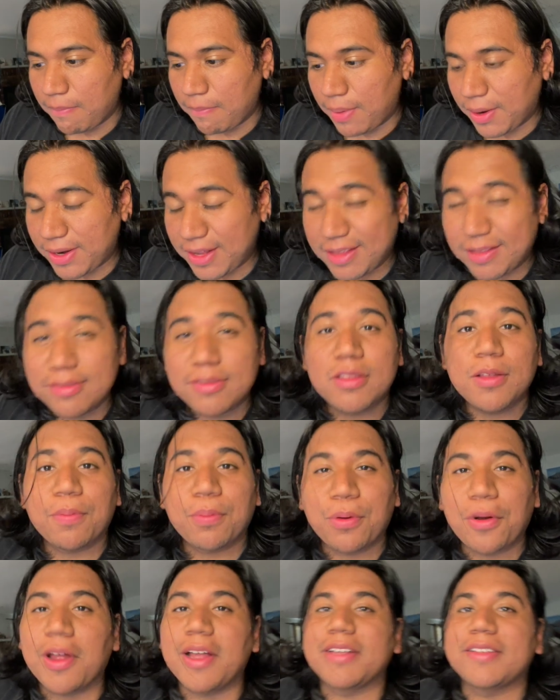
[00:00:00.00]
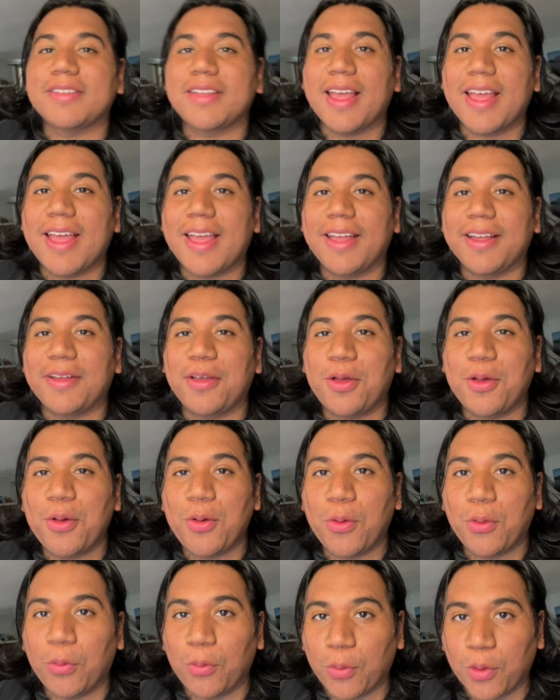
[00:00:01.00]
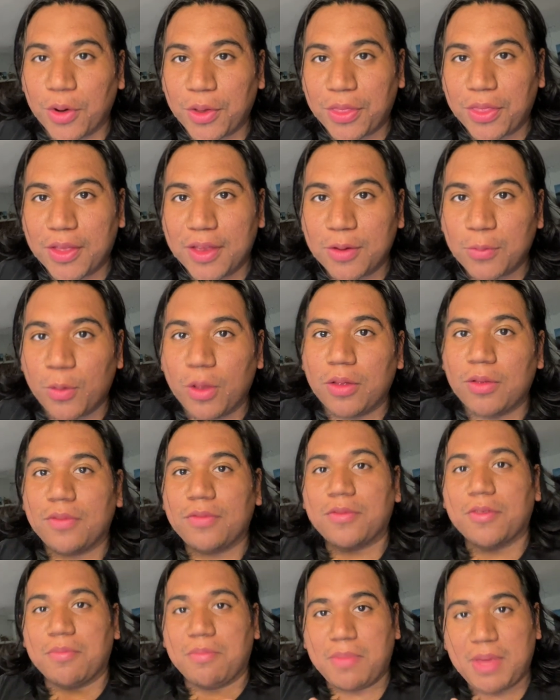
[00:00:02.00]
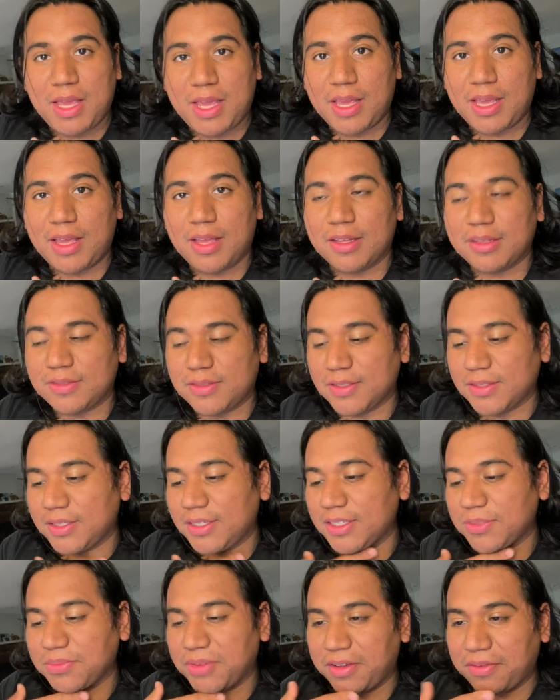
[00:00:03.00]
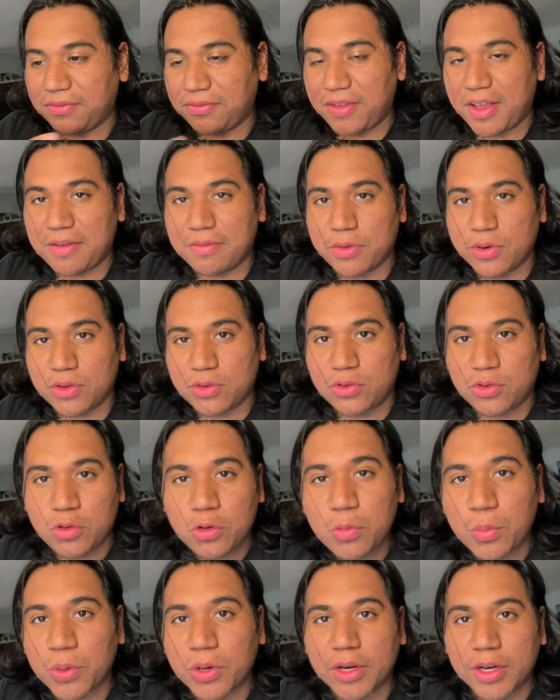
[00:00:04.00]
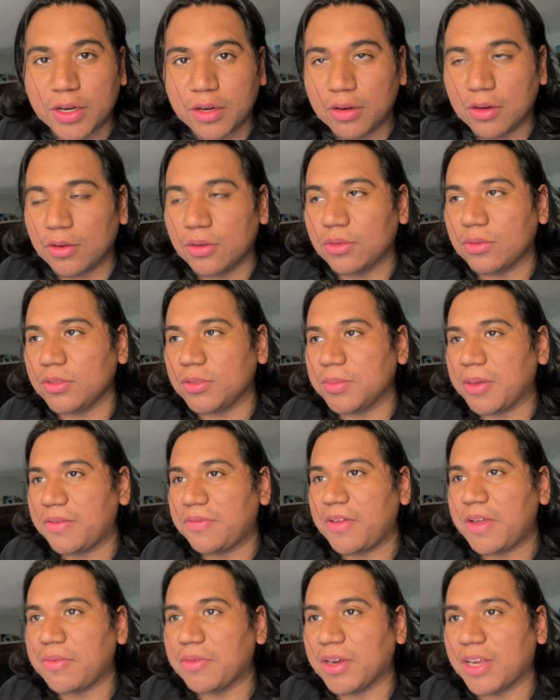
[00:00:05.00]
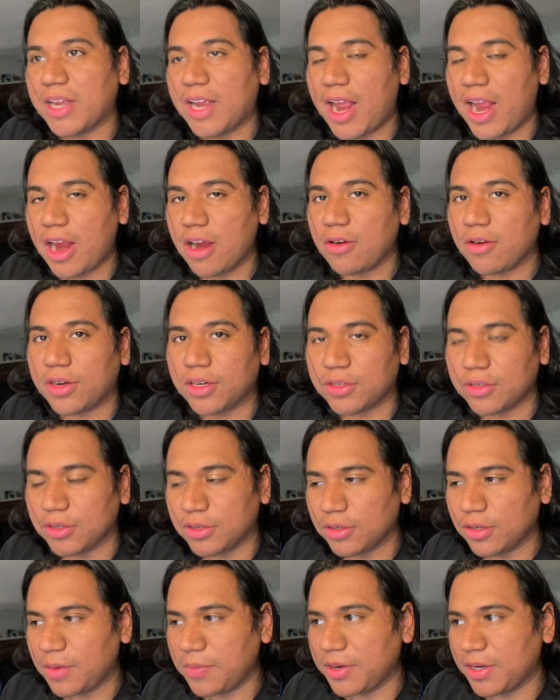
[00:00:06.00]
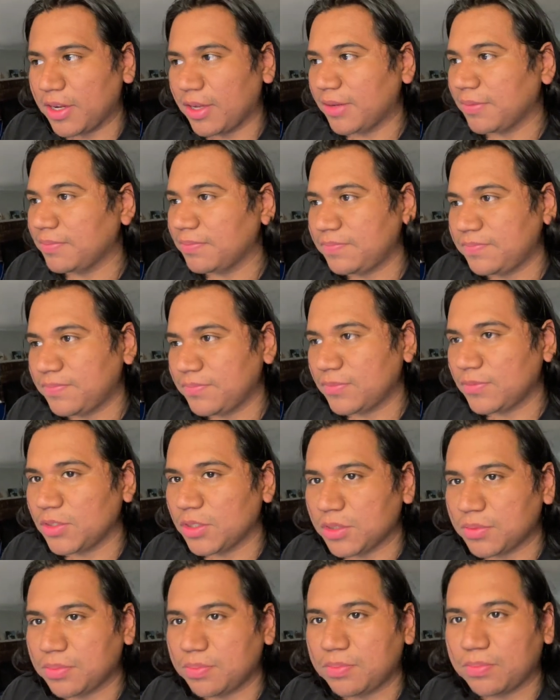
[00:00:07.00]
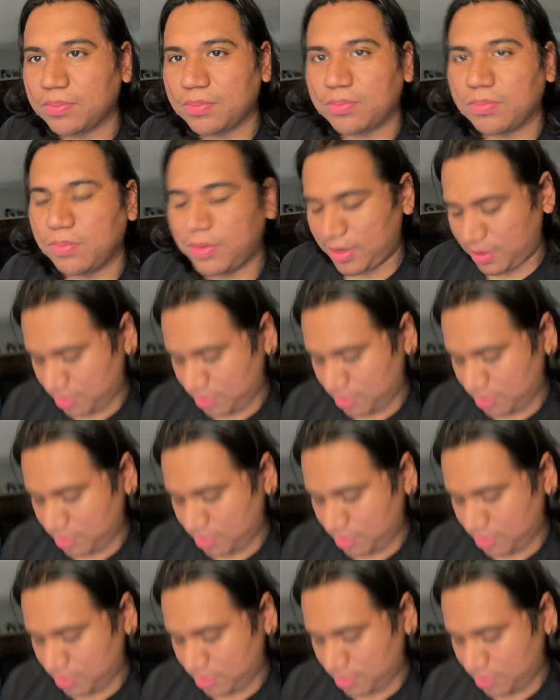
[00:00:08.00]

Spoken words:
But is the price tag worth it? Well, for me, since he's my favorite superhero, he's my favorite character, I mean, I just like